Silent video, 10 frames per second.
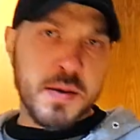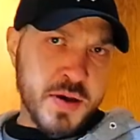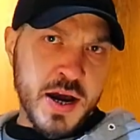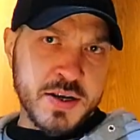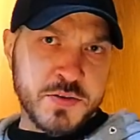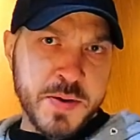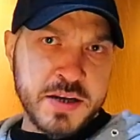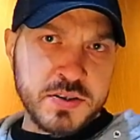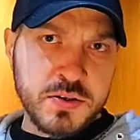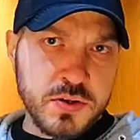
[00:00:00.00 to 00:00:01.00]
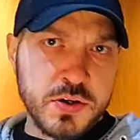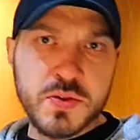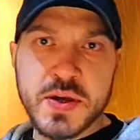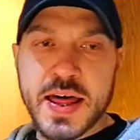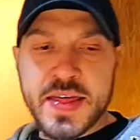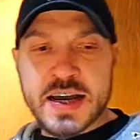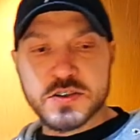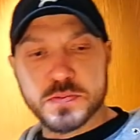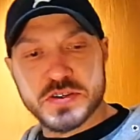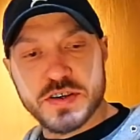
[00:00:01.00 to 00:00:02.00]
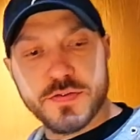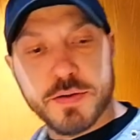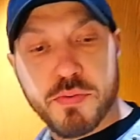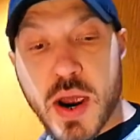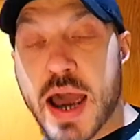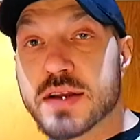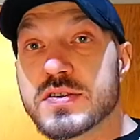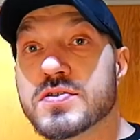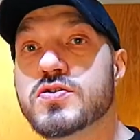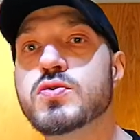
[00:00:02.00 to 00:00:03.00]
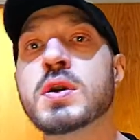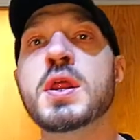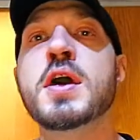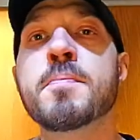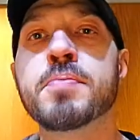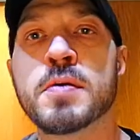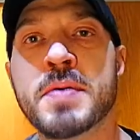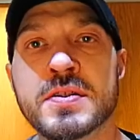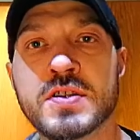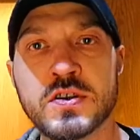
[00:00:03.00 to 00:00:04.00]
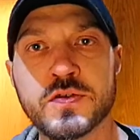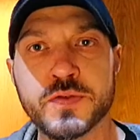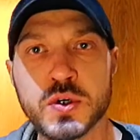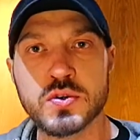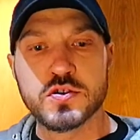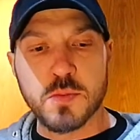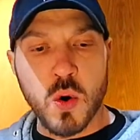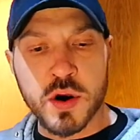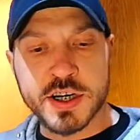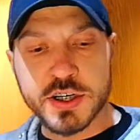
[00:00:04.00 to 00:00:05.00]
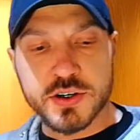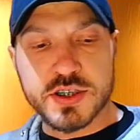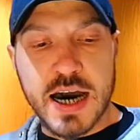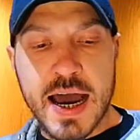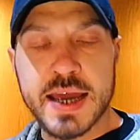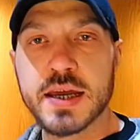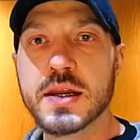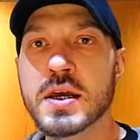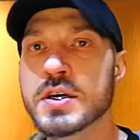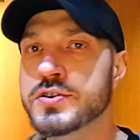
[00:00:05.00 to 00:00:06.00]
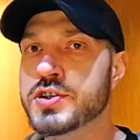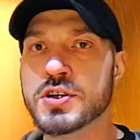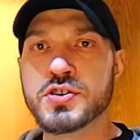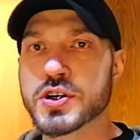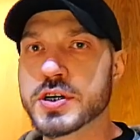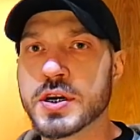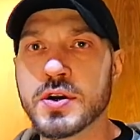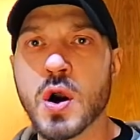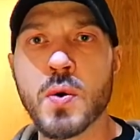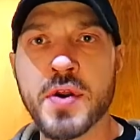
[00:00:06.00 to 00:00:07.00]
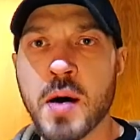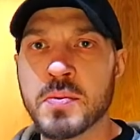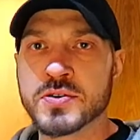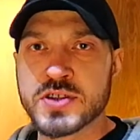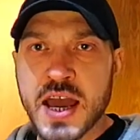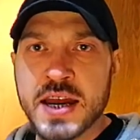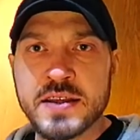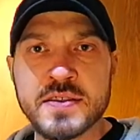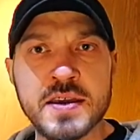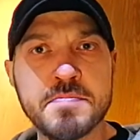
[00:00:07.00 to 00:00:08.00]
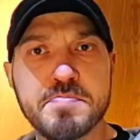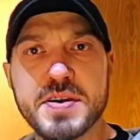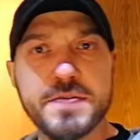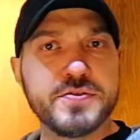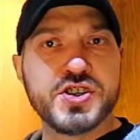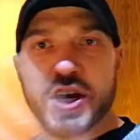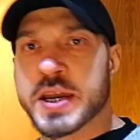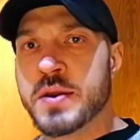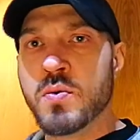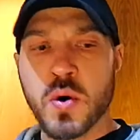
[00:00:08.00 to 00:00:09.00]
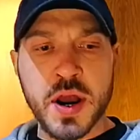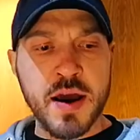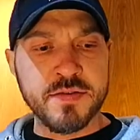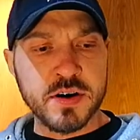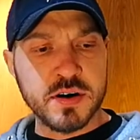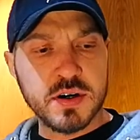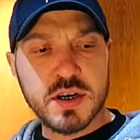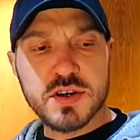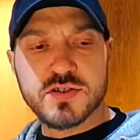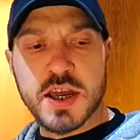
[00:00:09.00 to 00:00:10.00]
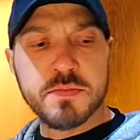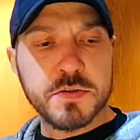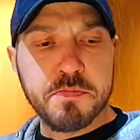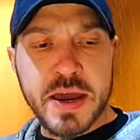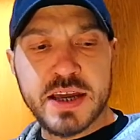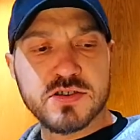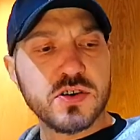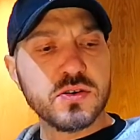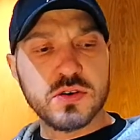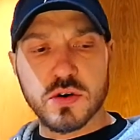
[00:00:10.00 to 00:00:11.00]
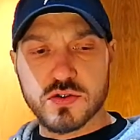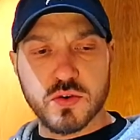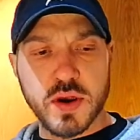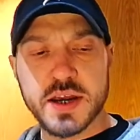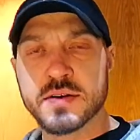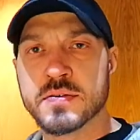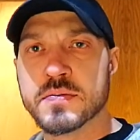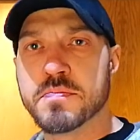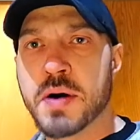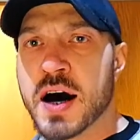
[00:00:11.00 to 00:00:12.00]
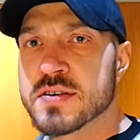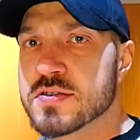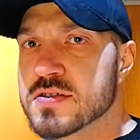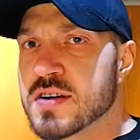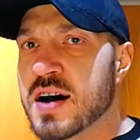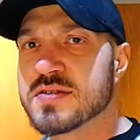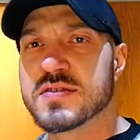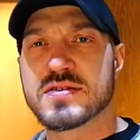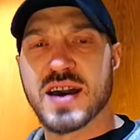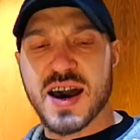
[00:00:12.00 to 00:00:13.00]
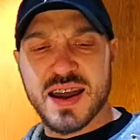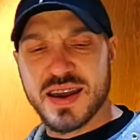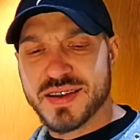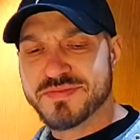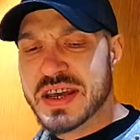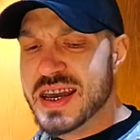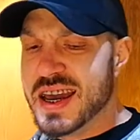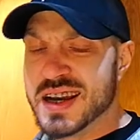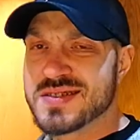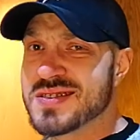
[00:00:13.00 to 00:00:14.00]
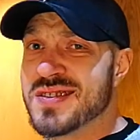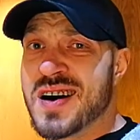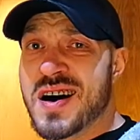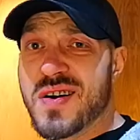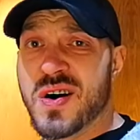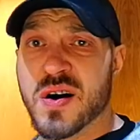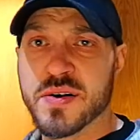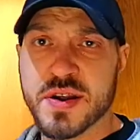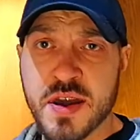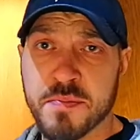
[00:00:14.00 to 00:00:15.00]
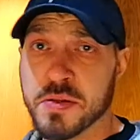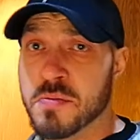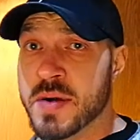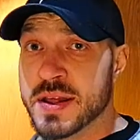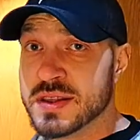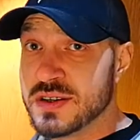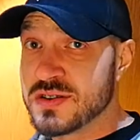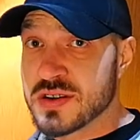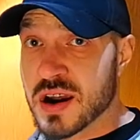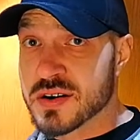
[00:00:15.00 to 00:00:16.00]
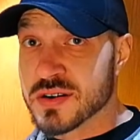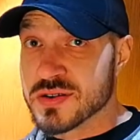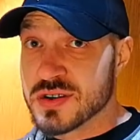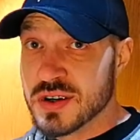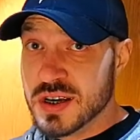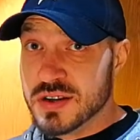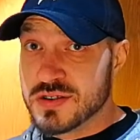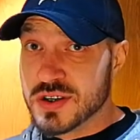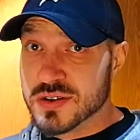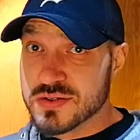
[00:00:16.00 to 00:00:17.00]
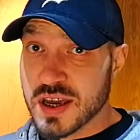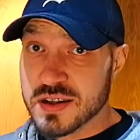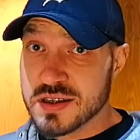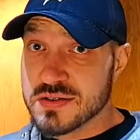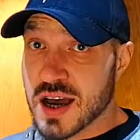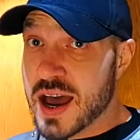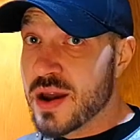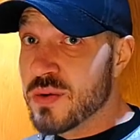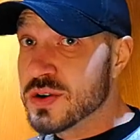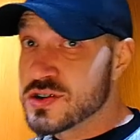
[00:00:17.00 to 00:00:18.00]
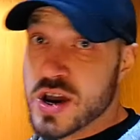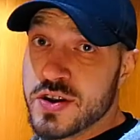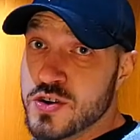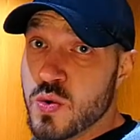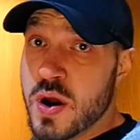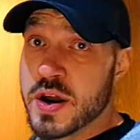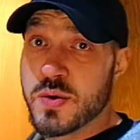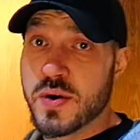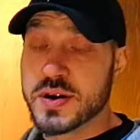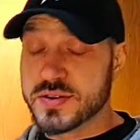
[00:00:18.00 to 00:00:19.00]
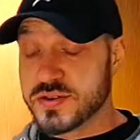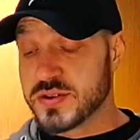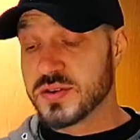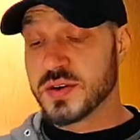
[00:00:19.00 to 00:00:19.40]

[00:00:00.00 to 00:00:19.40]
I'm not expecting you to do that, that specific practice. You can implement these foods more in your diet. Ginger can go in almost anything. Beef chicken, whatever. Same with basil, goes great in pasta sauces, cayenne. It's not hard to implement these suckers into your daily diet, which I do anyways.